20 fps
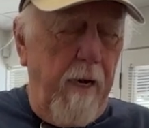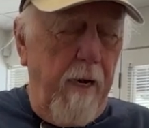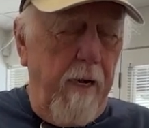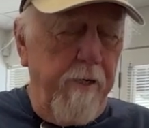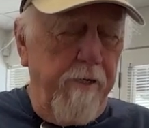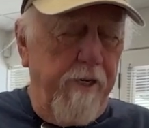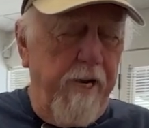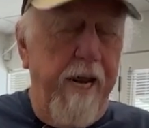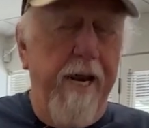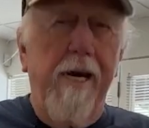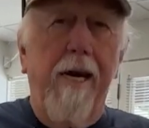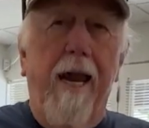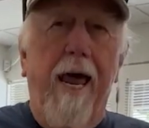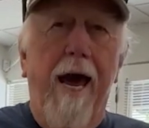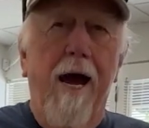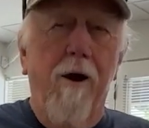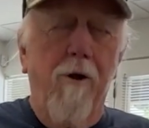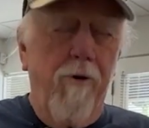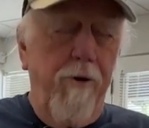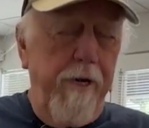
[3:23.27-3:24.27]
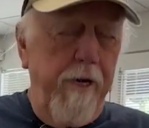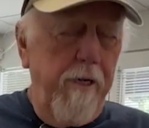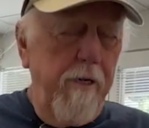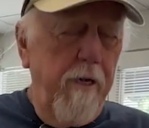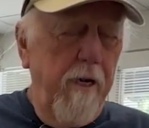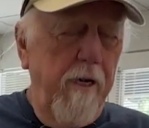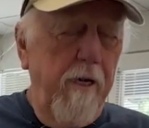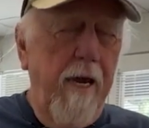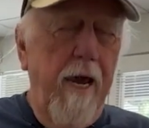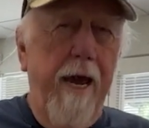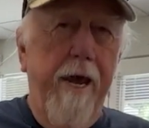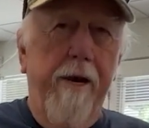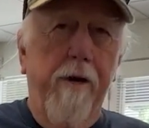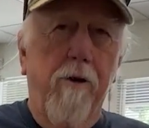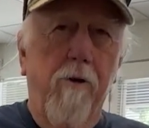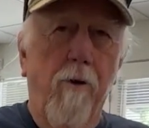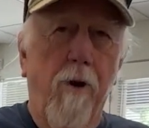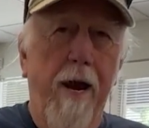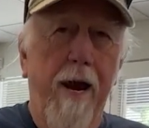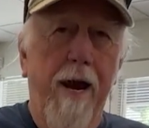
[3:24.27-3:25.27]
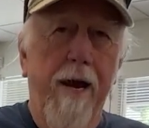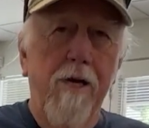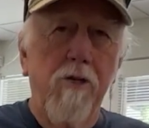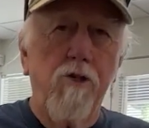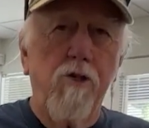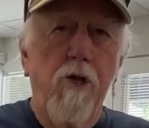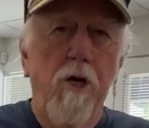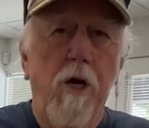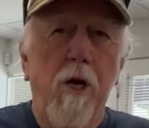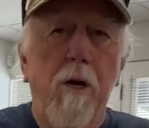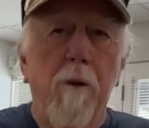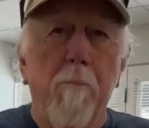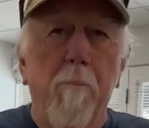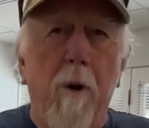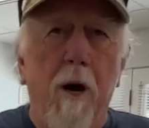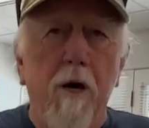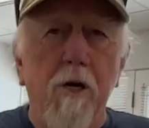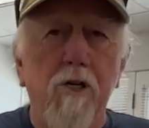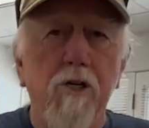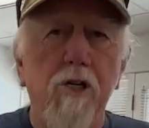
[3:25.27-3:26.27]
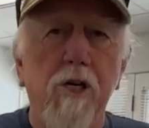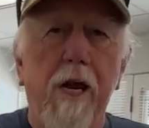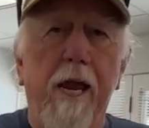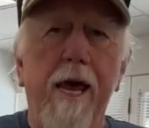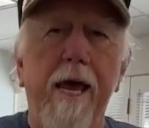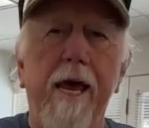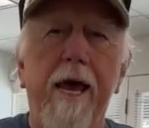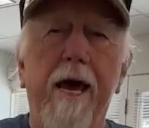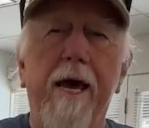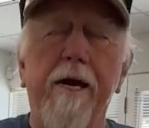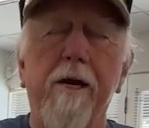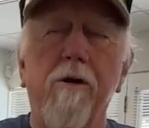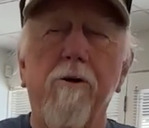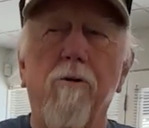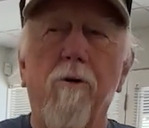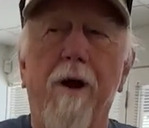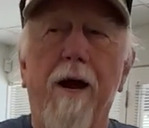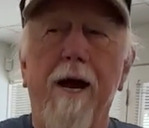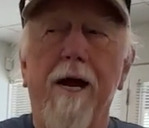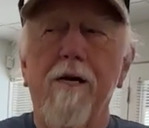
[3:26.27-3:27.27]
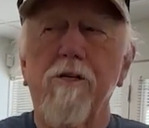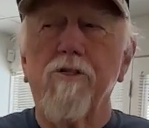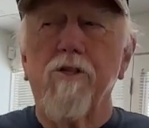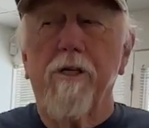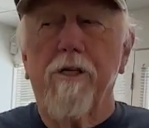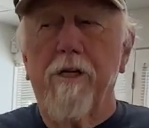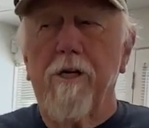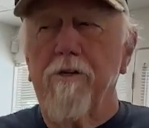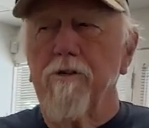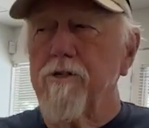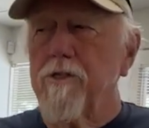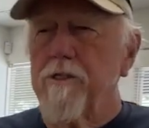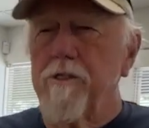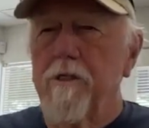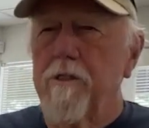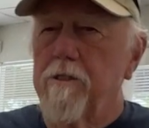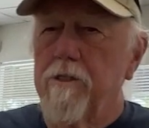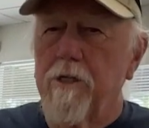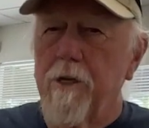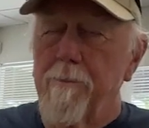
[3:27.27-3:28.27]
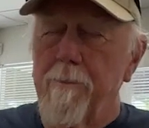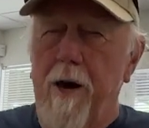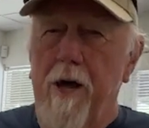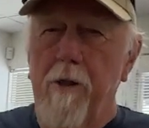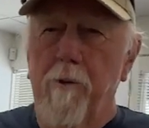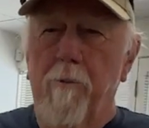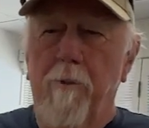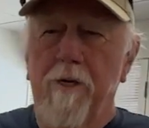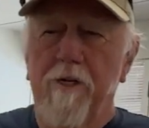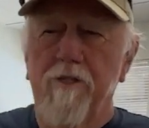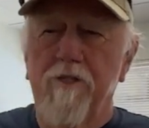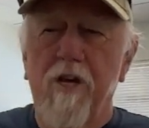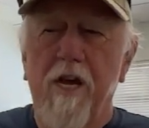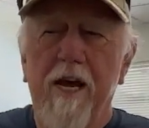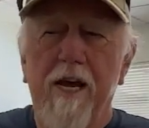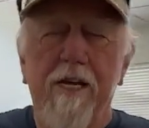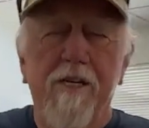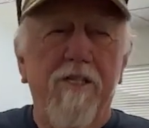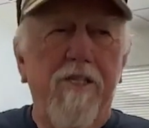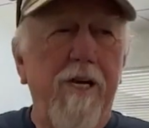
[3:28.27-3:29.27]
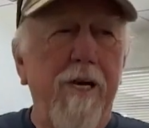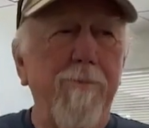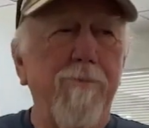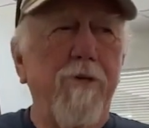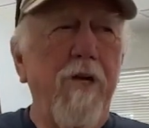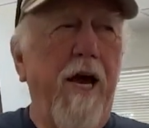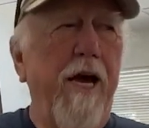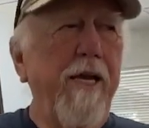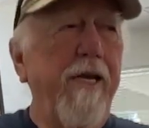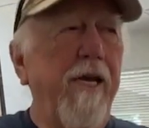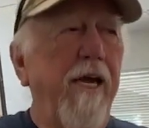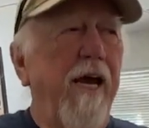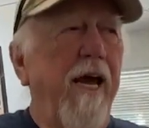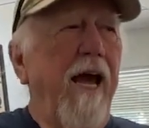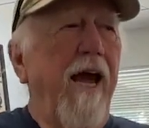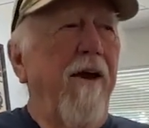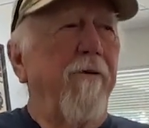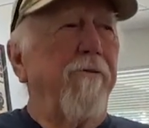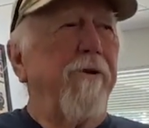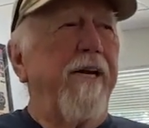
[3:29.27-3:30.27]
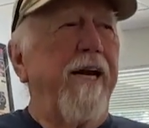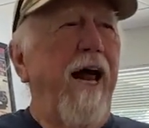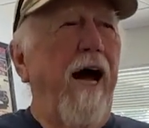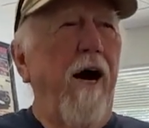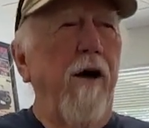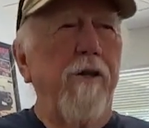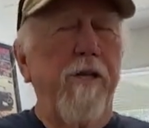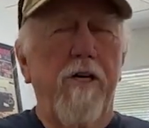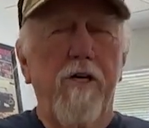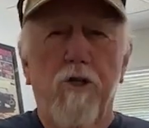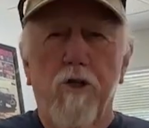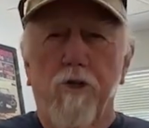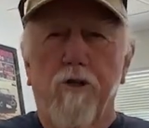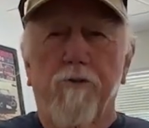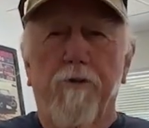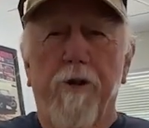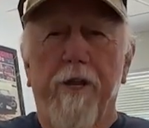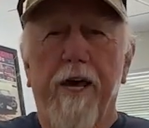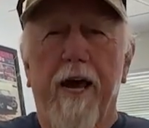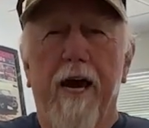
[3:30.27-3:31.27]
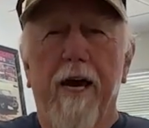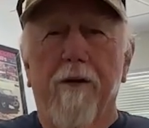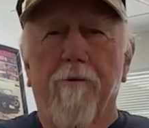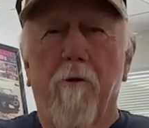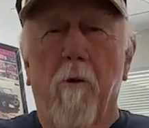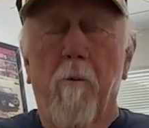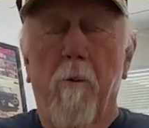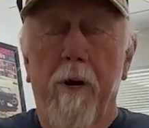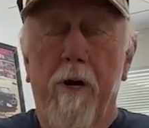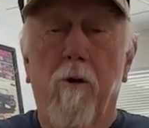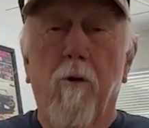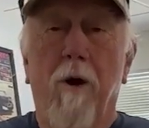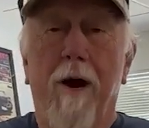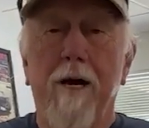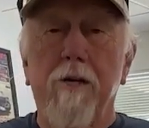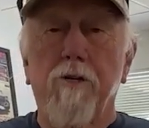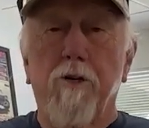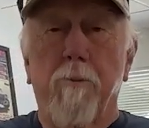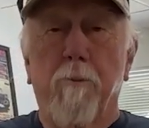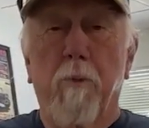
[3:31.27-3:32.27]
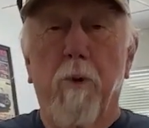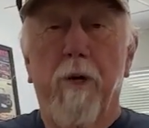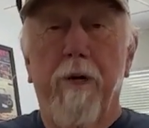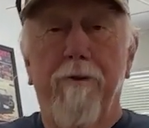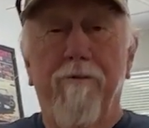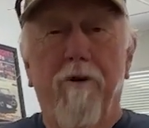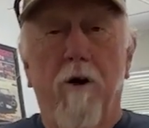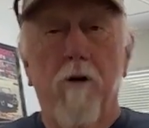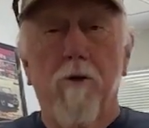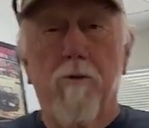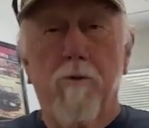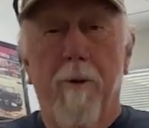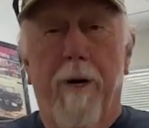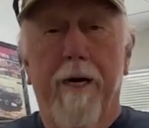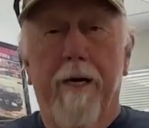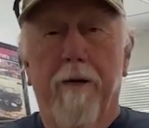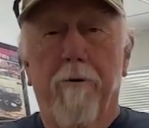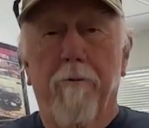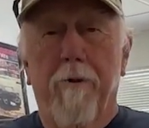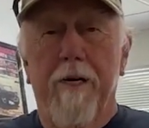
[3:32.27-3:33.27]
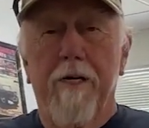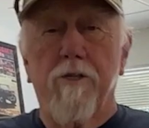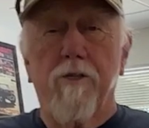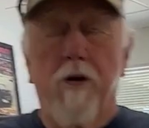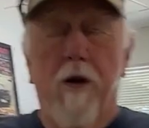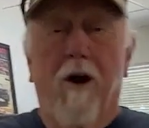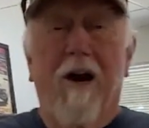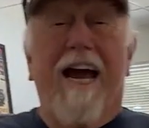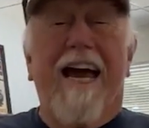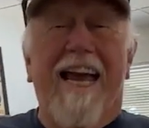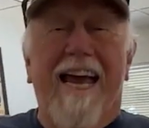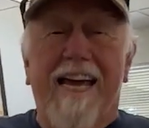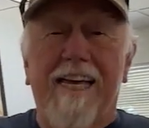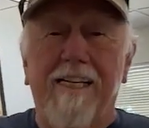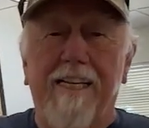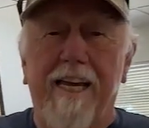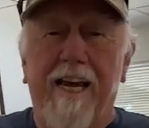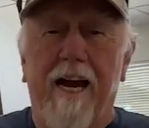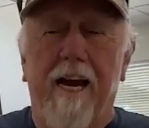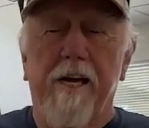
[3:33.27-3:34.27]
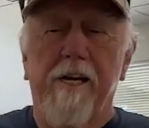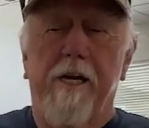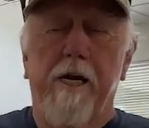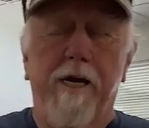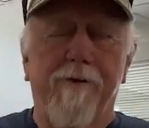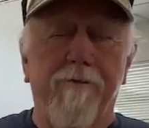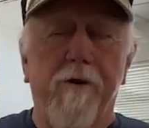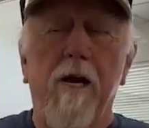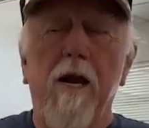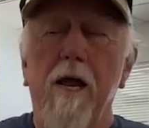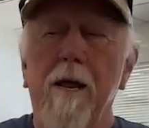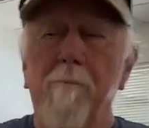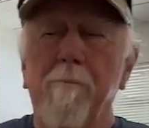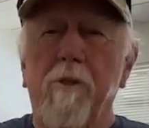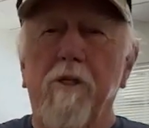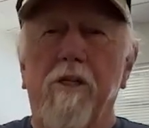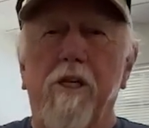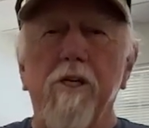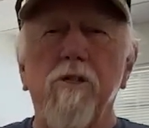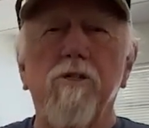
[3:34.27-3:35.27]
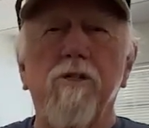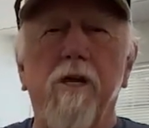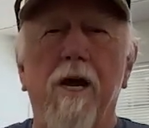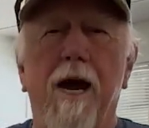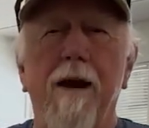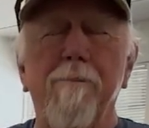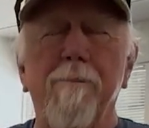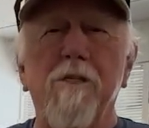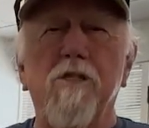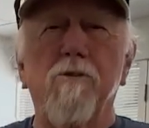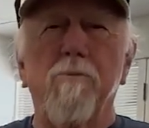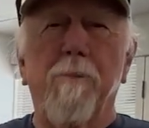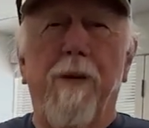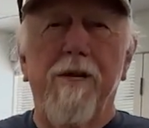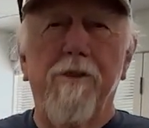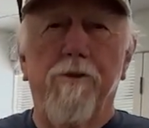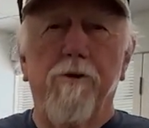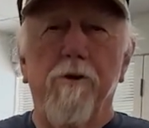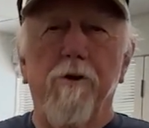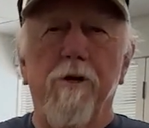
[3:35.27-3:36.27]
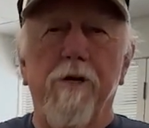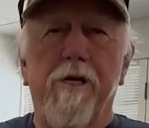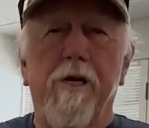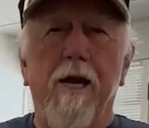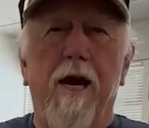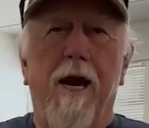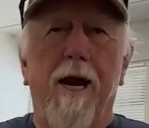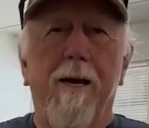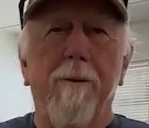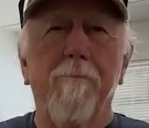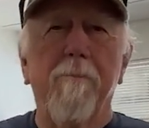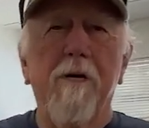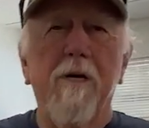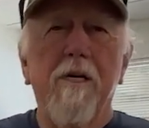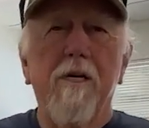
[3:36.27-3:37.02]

Dean Lowry had a crash. Mark Schley had a crash, and there's some other ones. Seems like every now and then, just for the heck of it, we crash a pretty Volkswagen race car. I hate the idea of it. But this time, it's my third time.